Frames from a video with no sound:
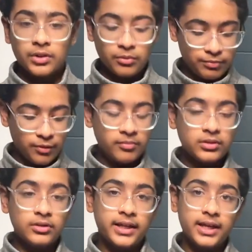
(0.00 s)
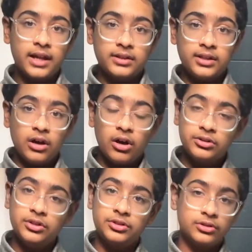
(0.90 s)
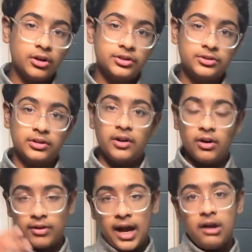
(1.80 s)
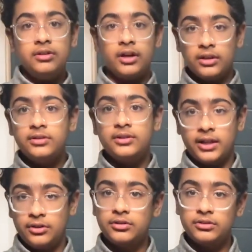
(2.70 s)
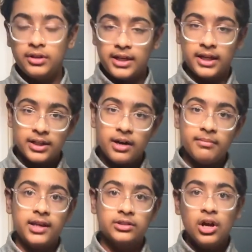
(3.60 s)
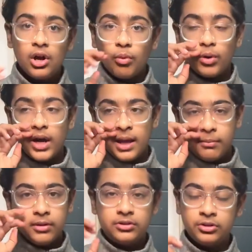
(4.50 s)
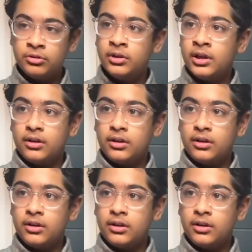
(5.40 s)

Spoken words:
from looking at the other stars around us, like you're looking at their mass, we're able to